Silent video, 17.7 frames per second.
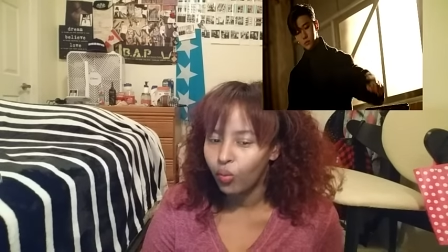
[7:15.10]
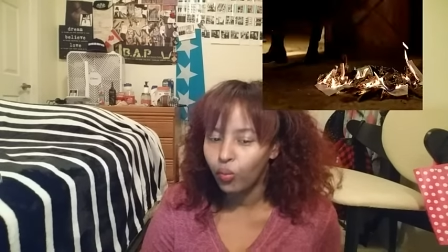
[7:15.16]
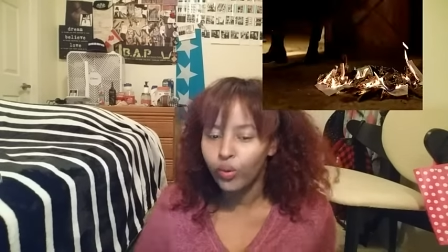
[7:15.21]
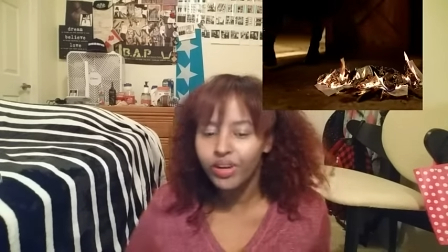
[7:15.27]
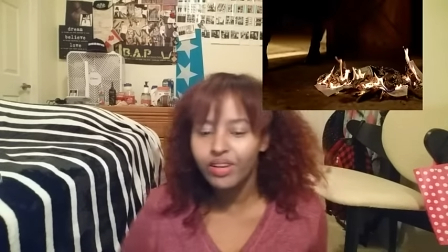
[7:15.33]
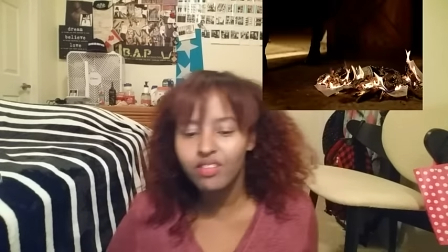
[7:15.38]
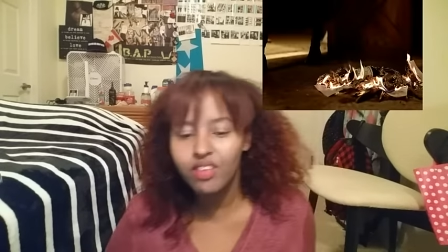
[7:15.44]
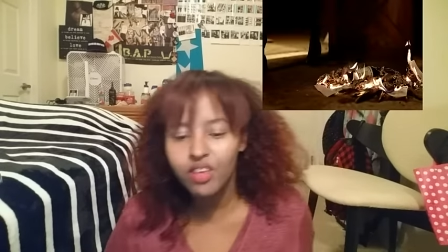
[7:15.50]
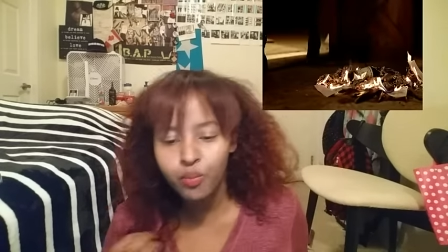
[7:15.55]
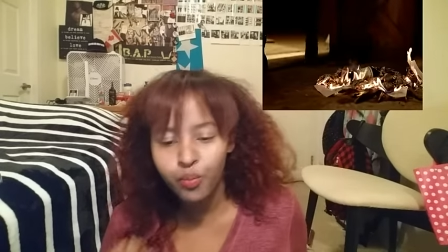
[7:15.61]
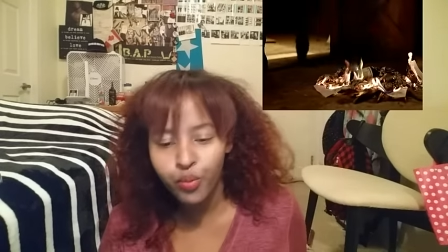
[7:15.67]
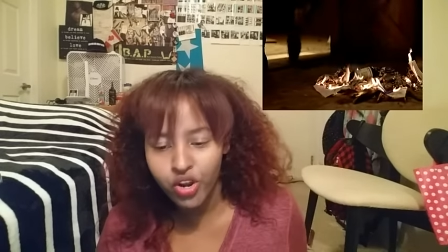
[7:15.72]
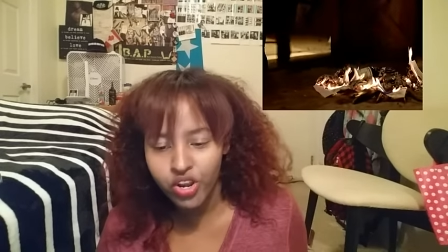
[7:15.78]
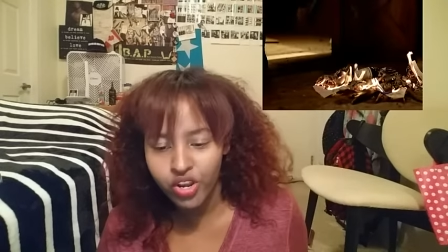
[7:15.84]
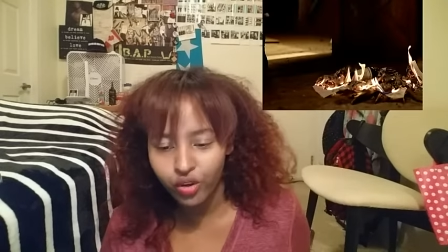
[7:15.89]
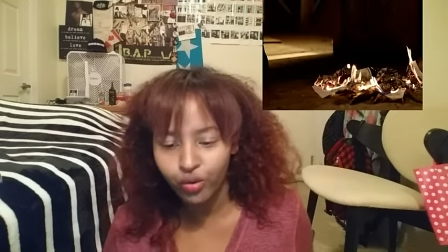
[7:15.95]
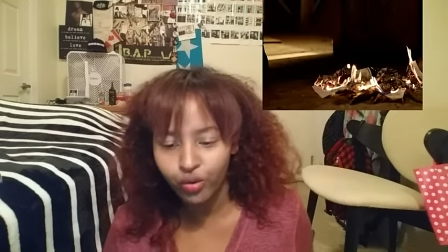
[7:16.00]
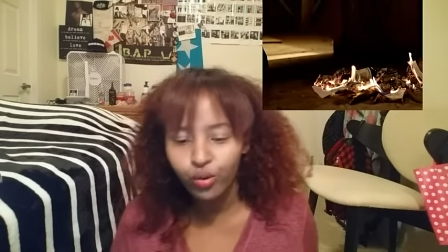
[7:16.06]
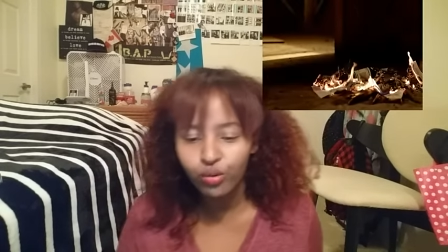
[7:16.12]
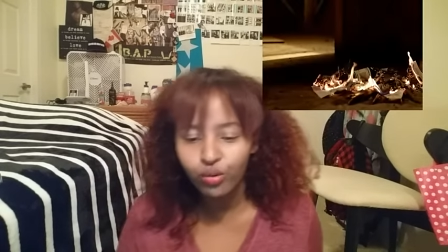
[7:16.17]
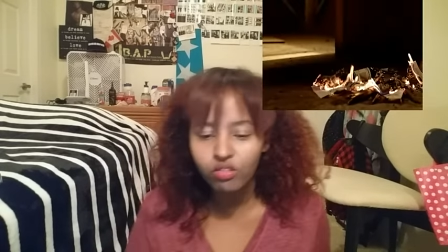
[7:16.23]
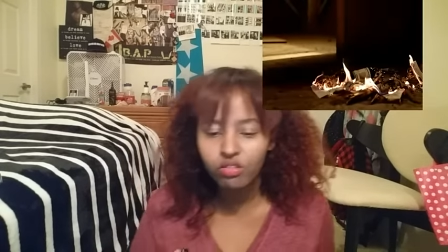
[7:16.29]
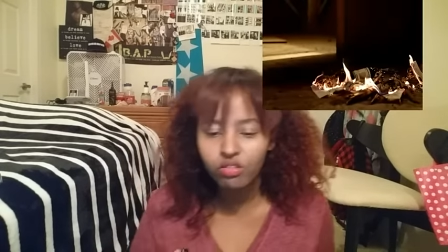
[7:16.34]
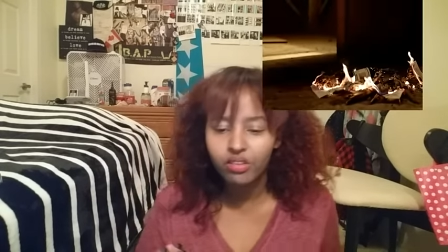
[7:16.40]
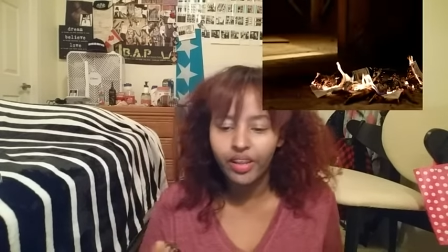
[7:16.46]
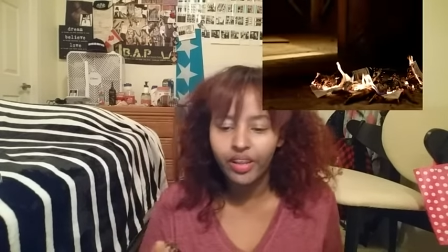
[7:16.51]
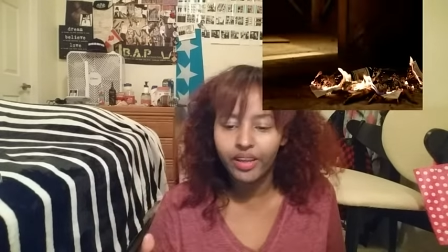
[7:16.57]
What is he burning?
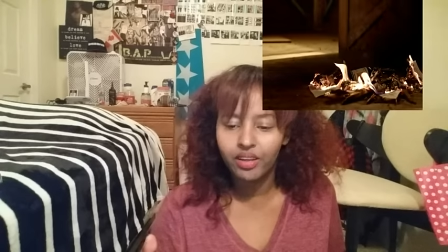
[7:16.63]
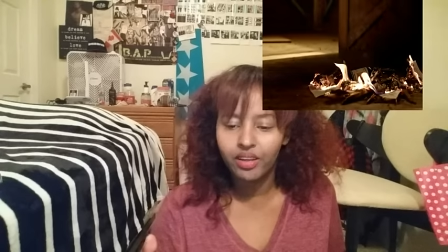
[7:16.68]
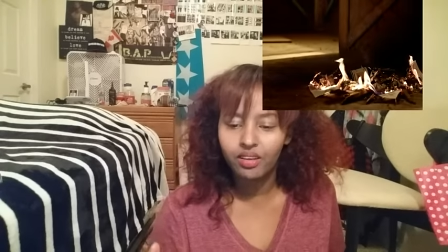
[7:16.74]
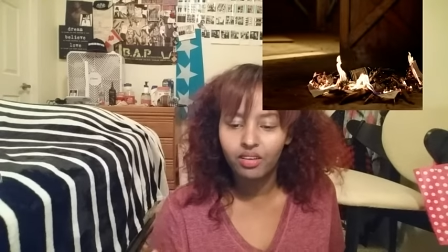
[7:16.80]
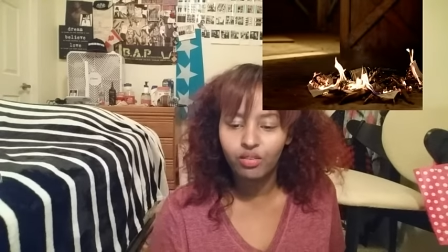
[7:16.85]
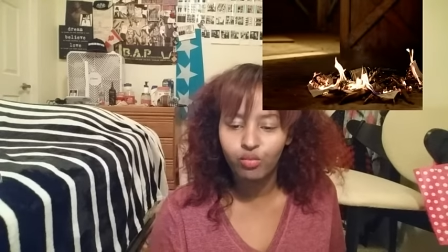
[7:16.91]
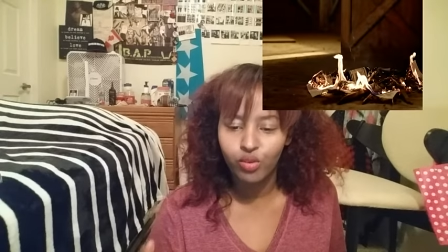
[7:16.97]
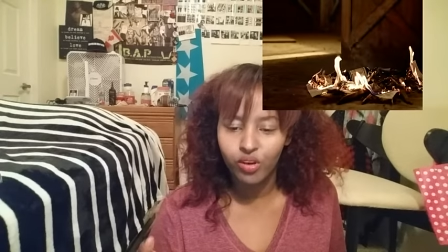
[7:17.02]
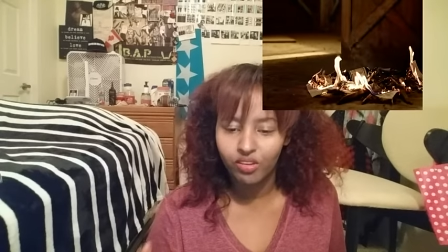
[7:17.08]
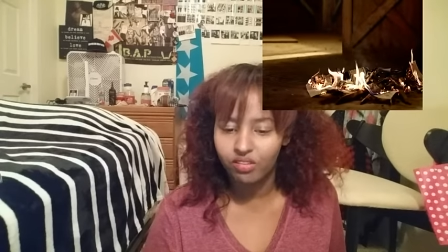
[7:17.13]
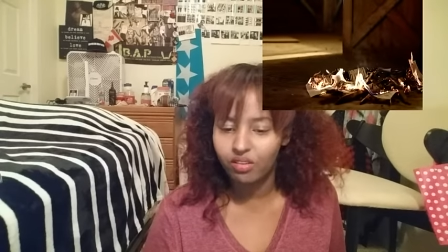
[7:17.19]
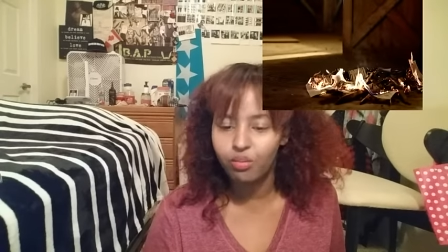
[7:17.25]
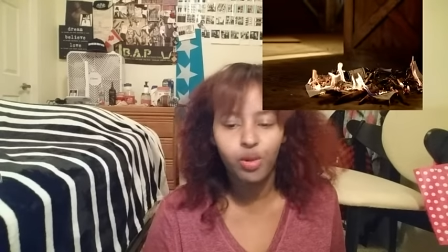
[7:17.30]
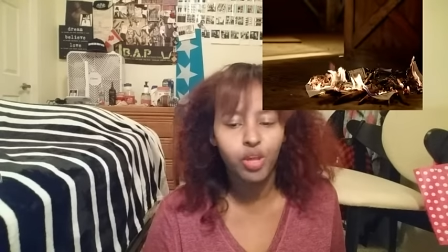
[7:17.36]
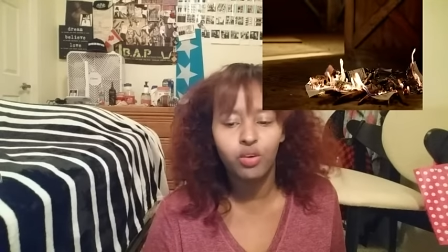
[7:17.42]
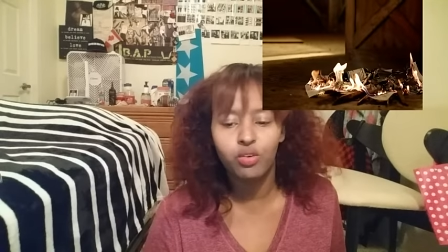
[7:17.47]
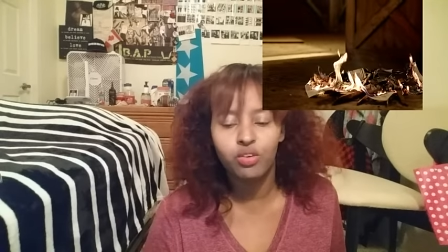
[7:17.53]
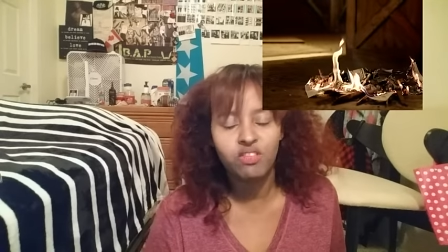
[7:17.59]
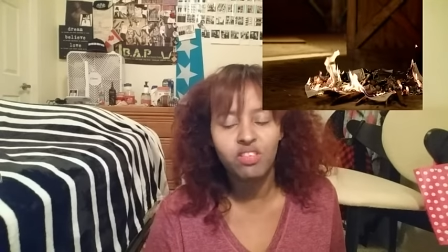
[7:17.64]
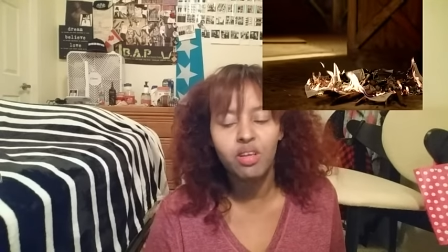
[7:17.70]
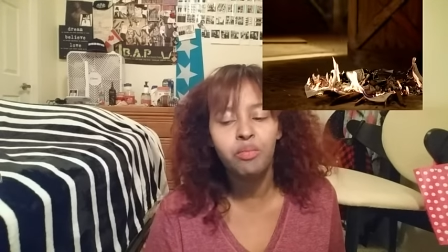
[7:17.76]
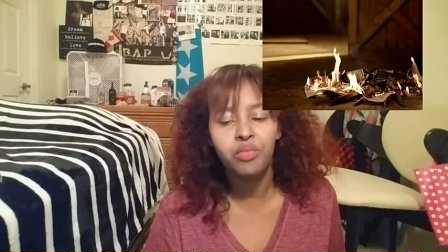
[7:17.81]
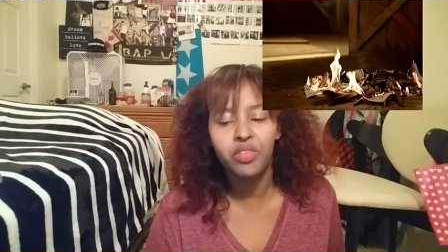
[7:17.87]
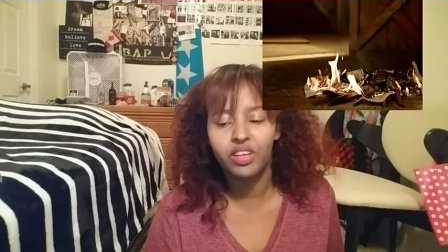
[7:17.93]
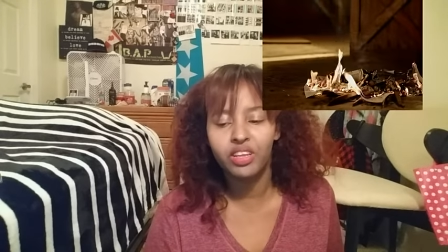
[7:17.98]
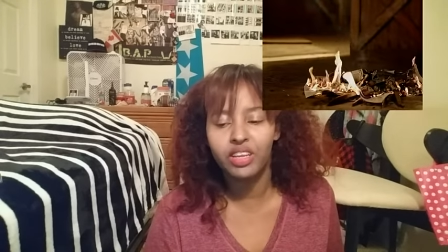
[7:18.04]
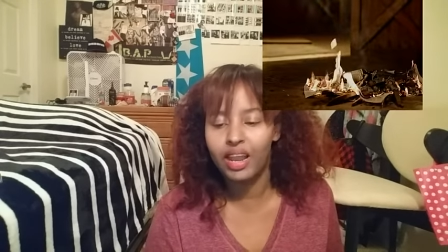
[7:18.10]
Who's like resume or
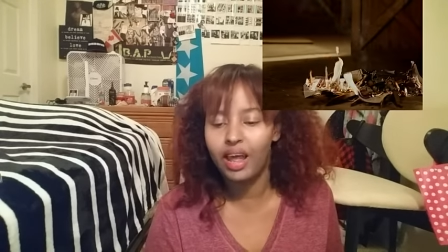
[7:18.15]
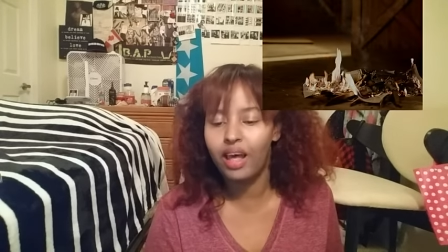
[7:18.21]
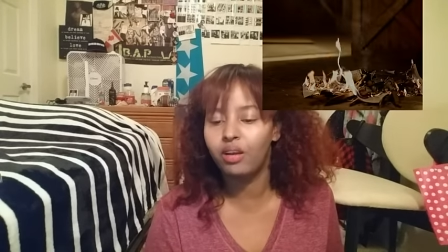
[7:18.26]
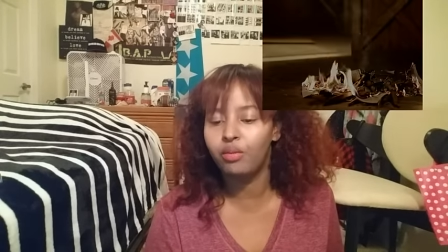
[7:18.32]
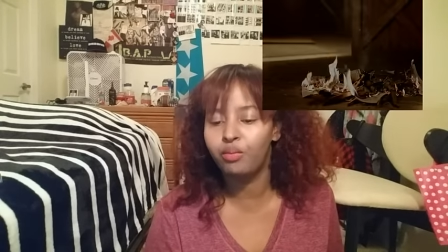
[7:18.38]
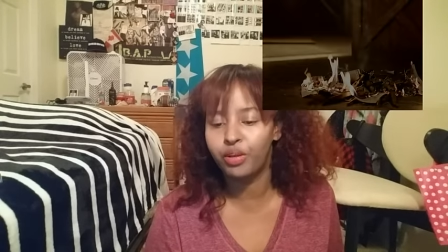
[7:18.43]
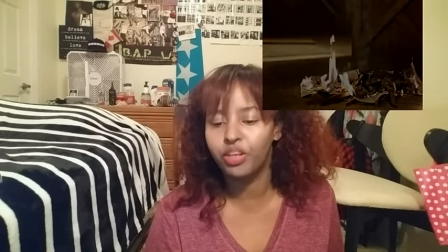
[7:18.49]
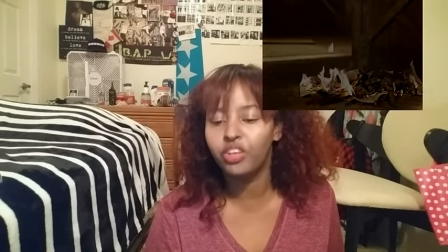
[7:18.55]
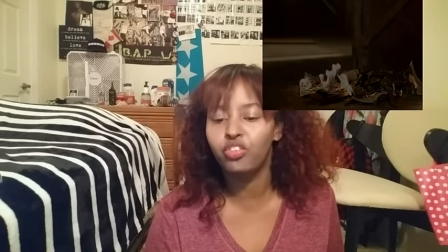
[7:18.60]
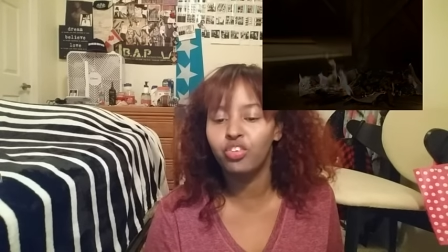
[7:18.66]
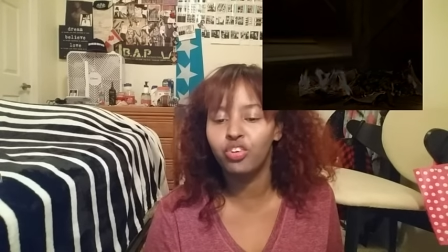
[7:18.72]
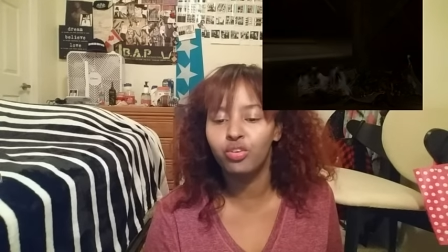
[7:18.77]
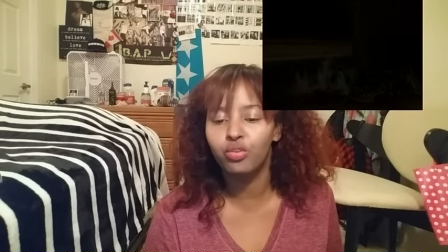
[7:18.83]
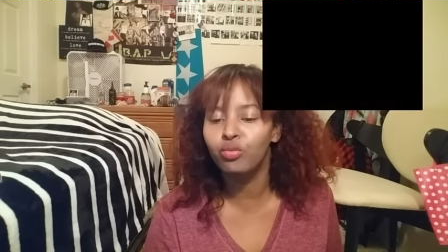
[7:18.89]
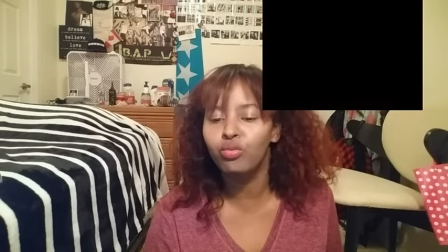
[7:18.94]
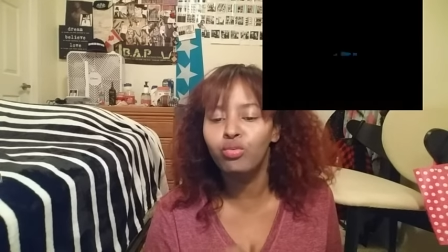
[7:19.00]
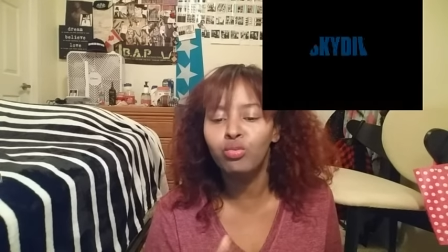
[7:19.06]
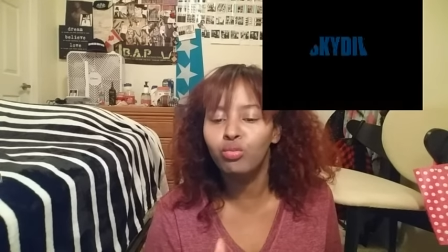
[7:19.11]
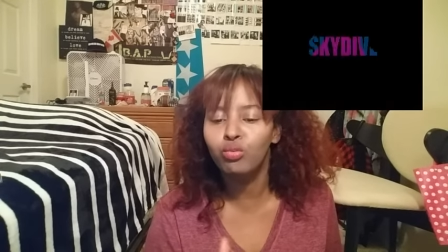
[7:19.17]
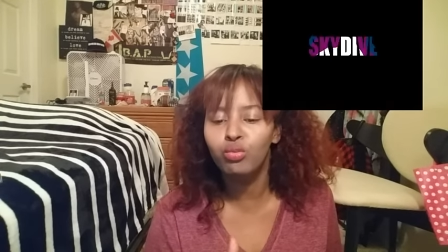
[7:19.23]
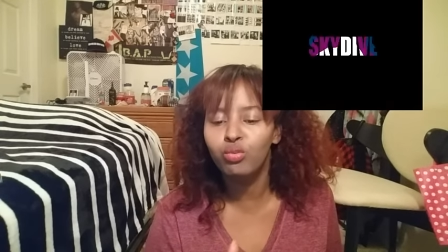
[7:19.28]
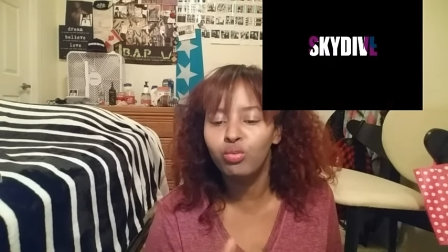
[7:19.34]
something? It had a picture. Who